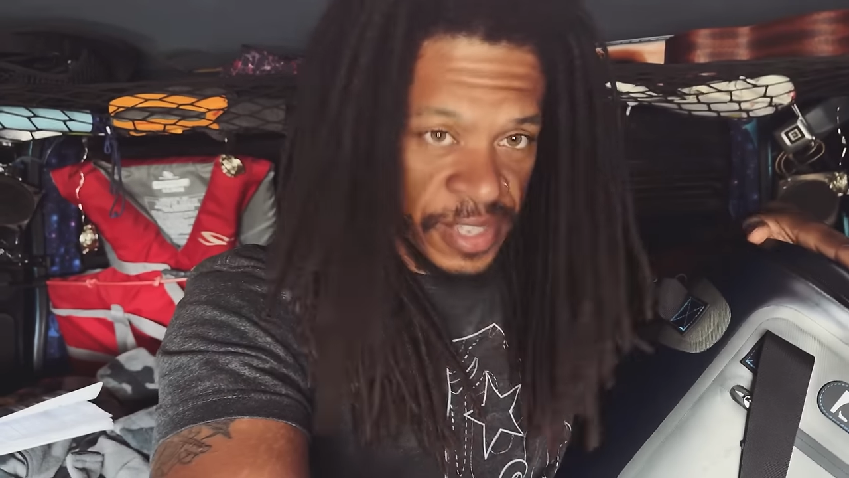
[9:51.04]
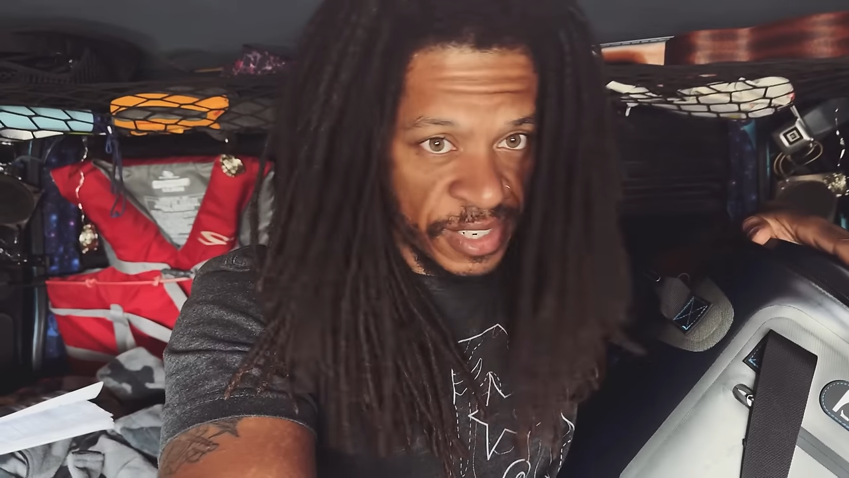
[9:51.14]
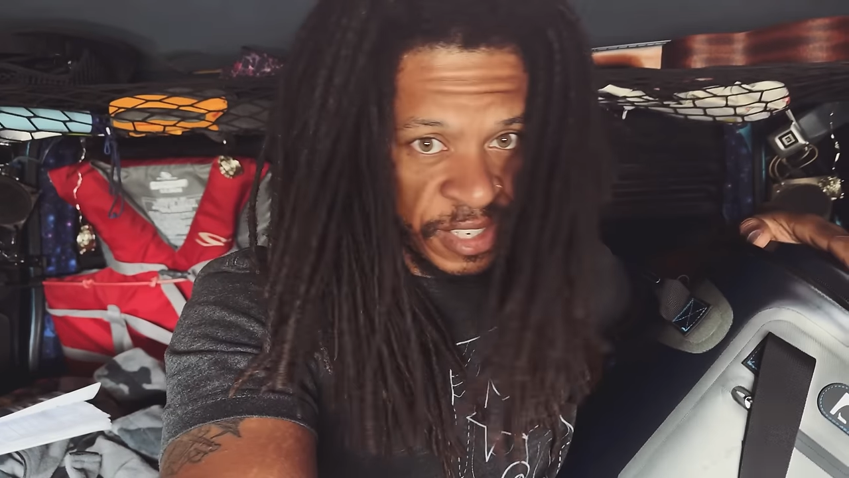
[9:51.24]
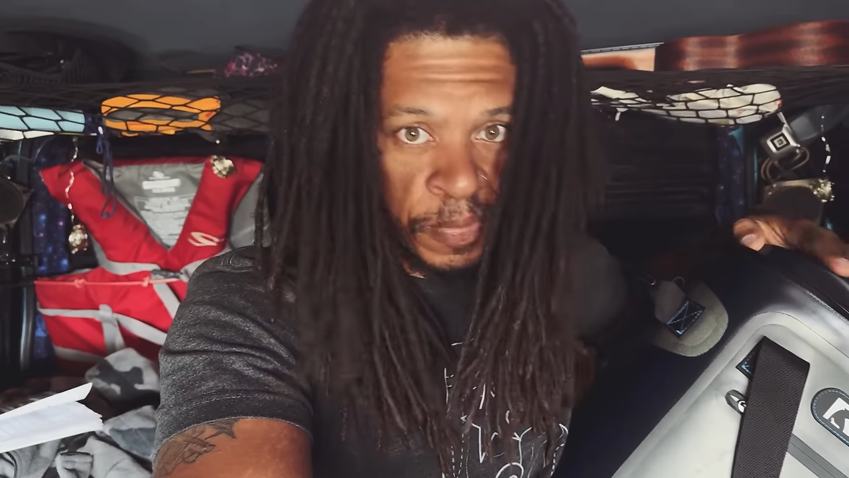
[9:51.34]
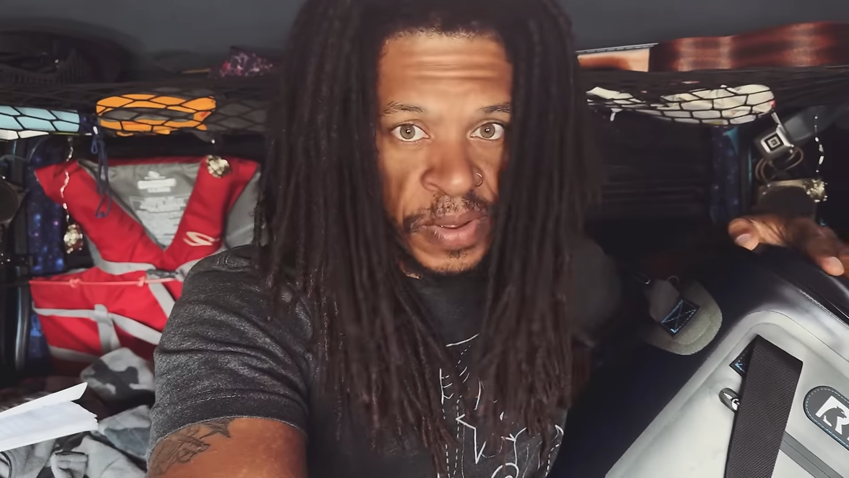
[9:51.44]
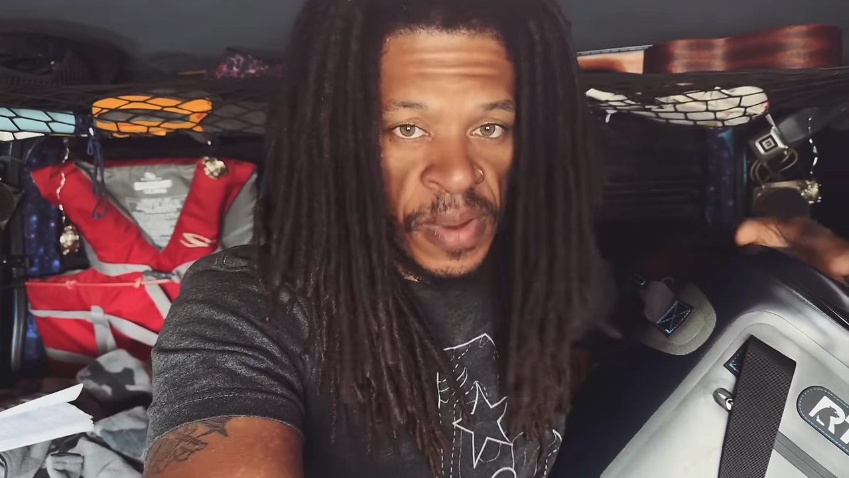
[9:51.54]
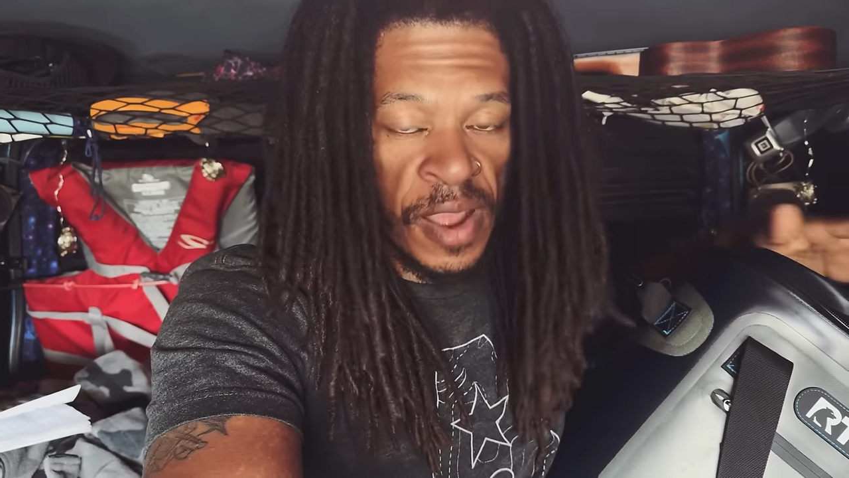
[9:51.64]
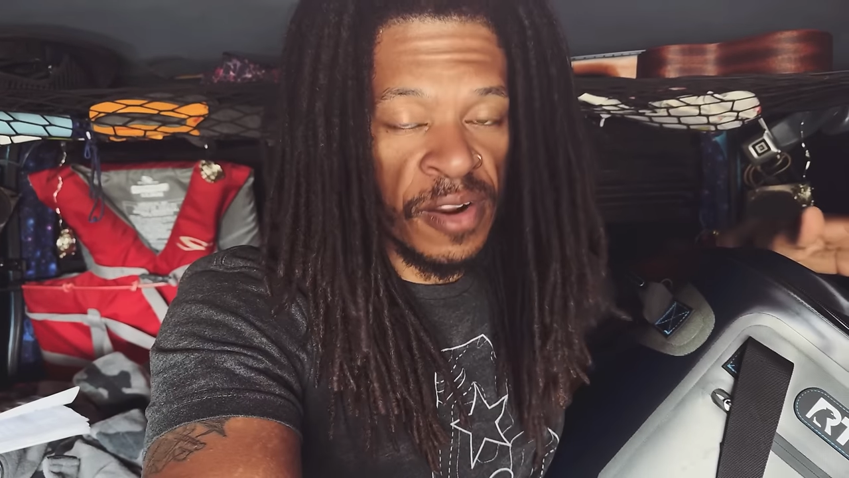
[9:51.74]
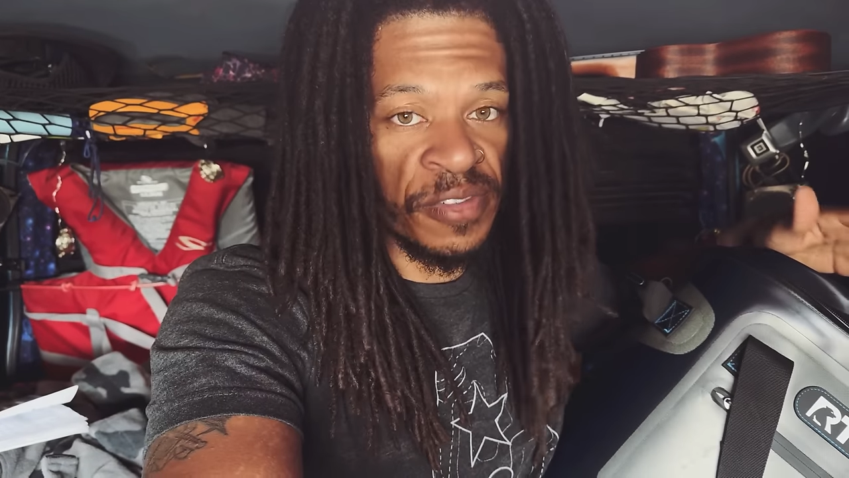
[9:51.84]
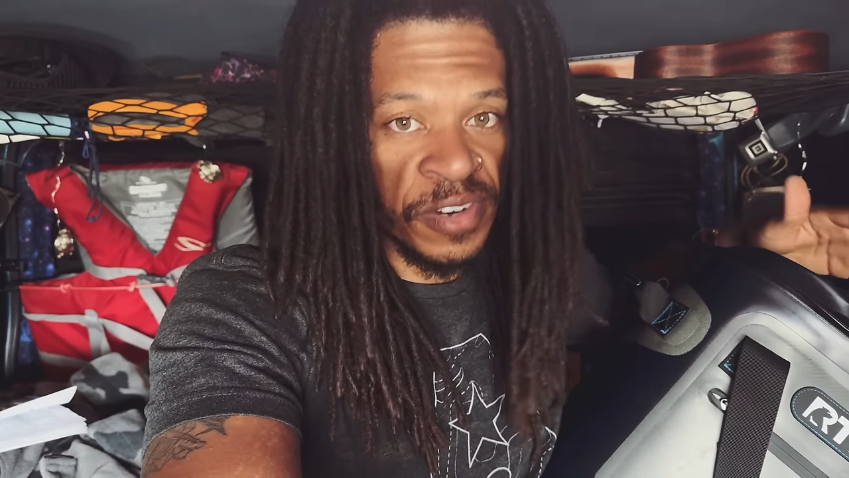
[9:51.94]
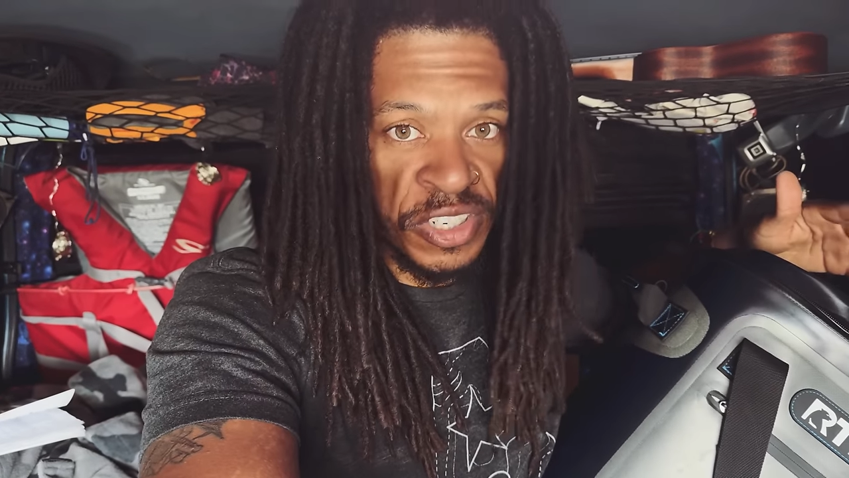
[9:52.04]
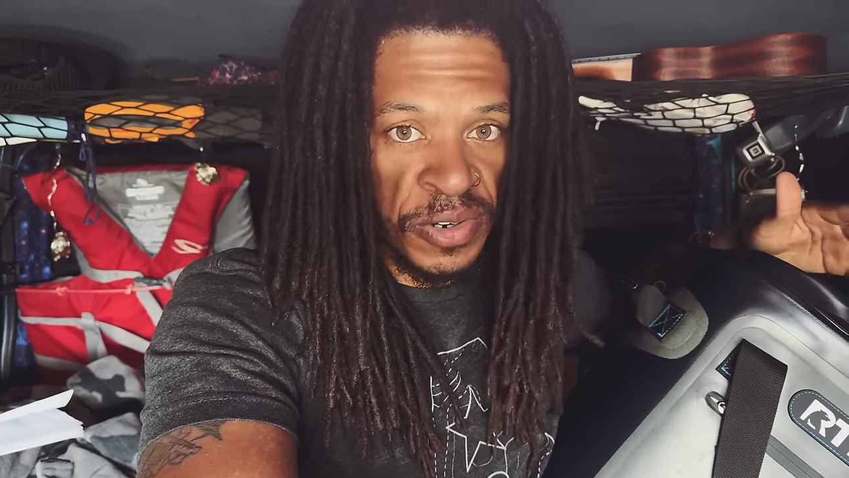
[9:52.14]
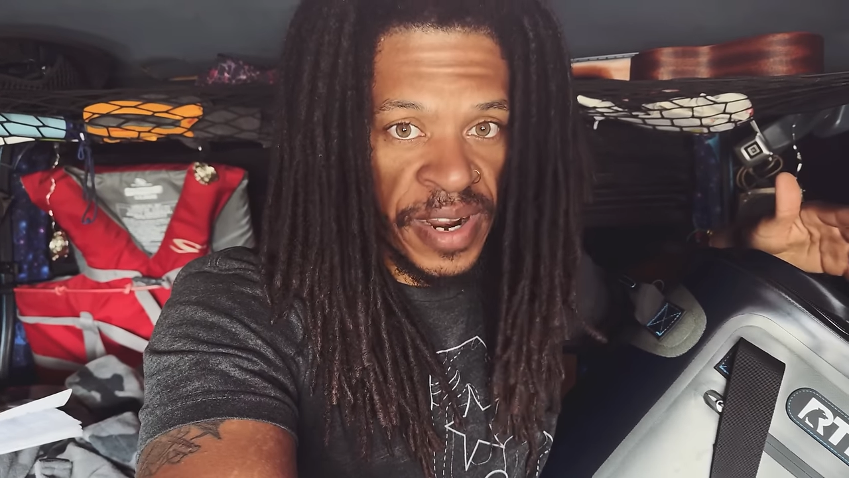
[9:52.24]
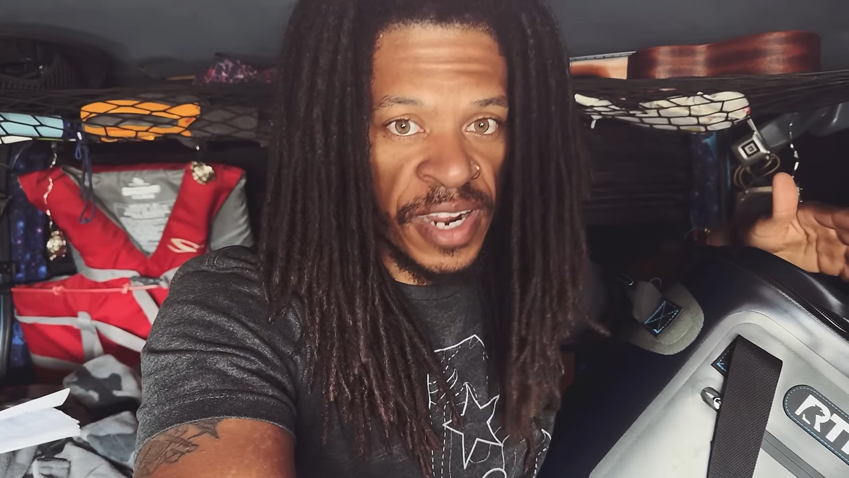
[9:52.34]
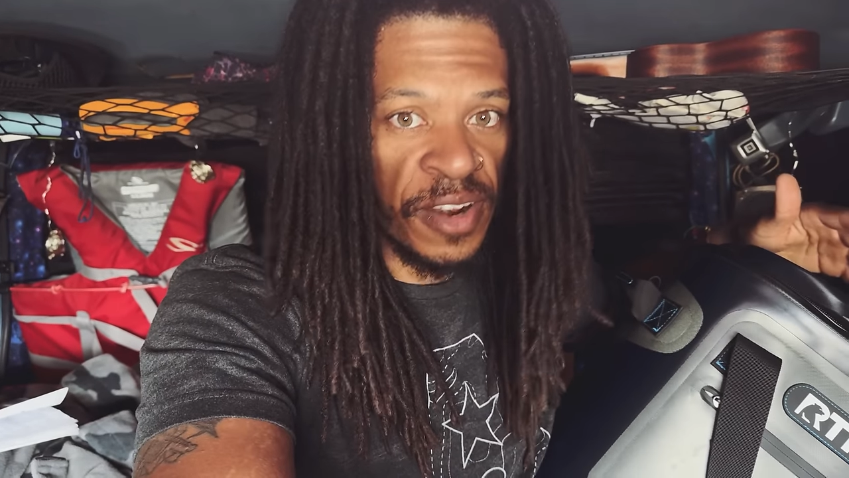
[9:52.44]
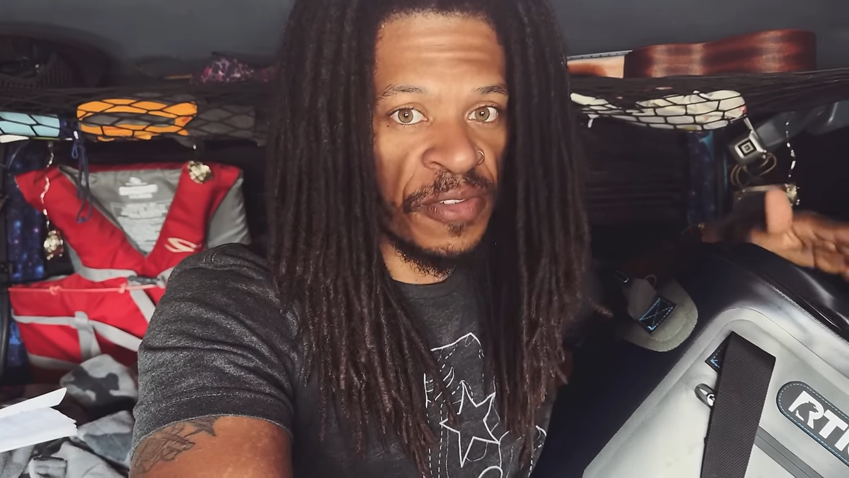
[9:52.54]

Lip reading: this has been my refrigerator